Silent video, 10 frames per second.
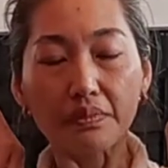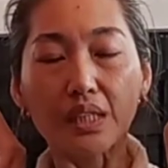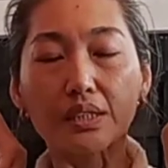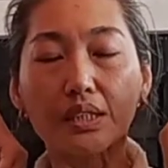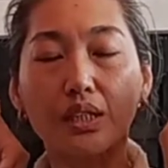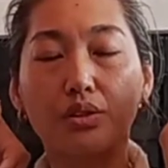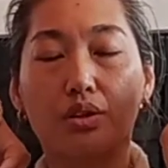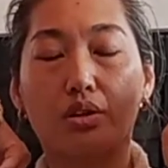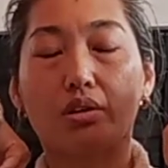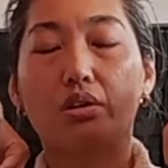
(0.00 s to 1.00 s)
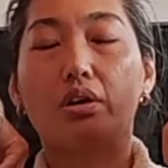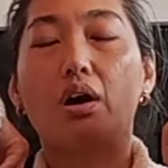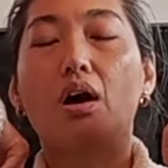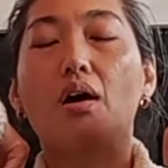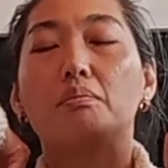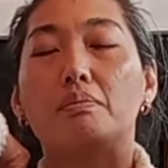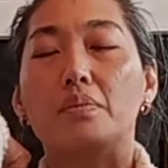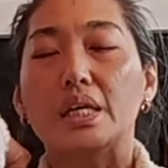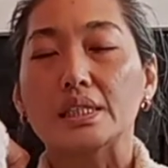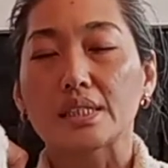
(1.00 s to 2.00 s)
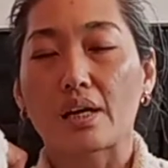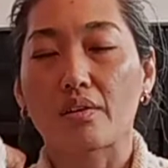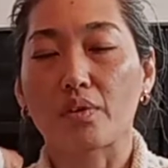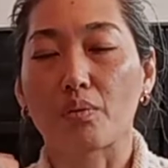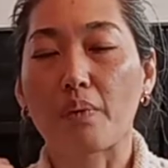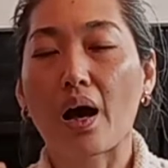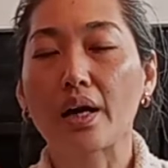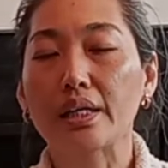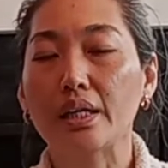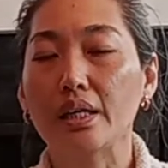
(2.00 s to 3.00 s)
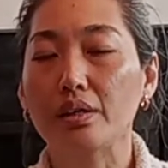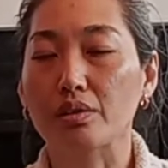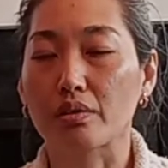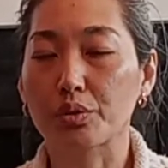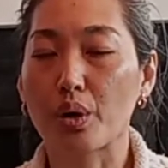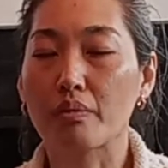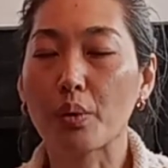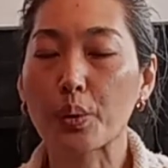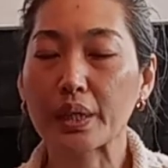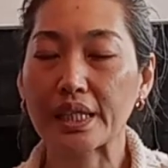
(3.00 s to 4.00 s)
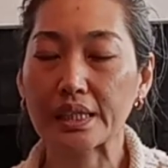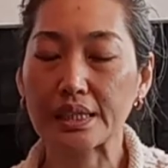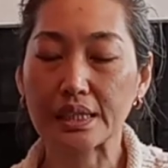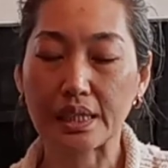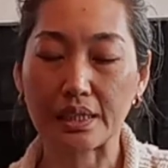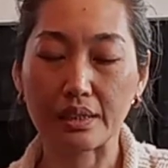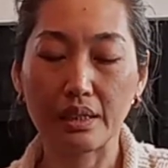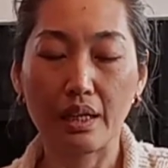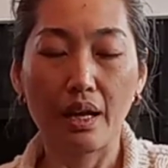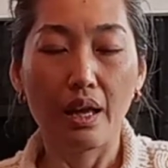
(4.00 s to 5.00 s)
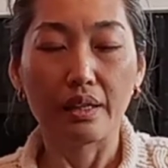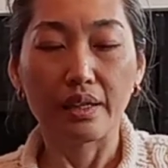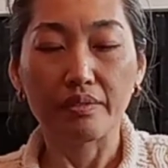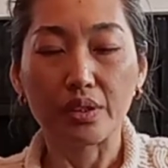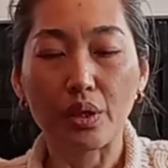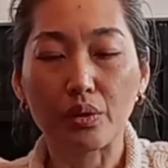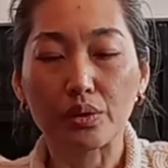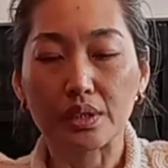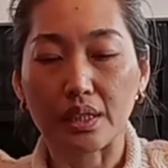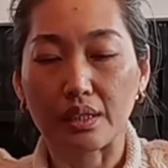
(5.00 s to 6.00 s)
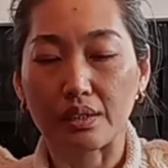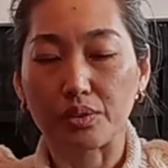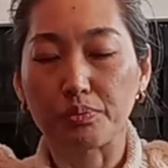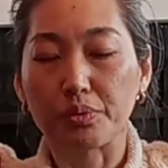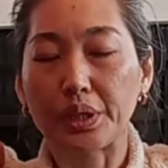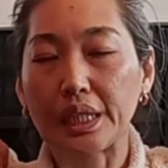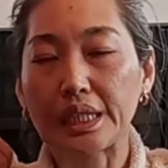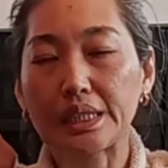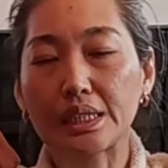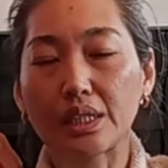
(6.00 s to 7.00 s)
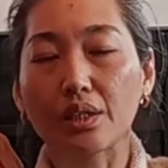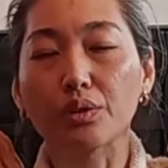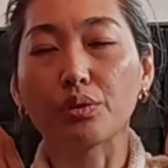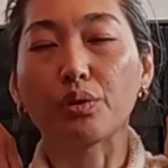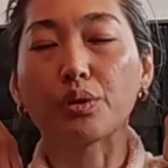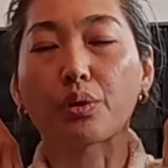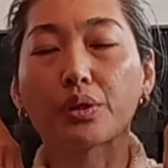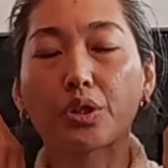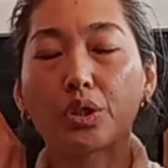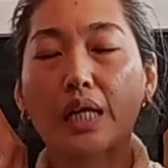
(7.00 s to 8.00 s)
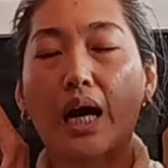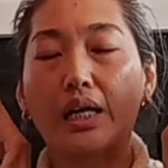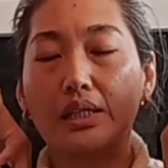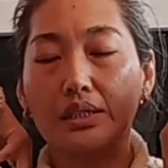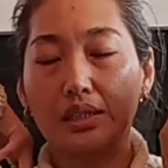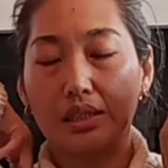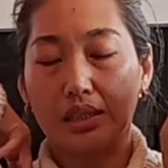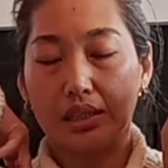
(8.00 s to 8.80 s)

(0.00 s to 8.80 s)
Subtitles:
see your inside of your body, your 12 organs and lymph nodes and brains through your third eyes.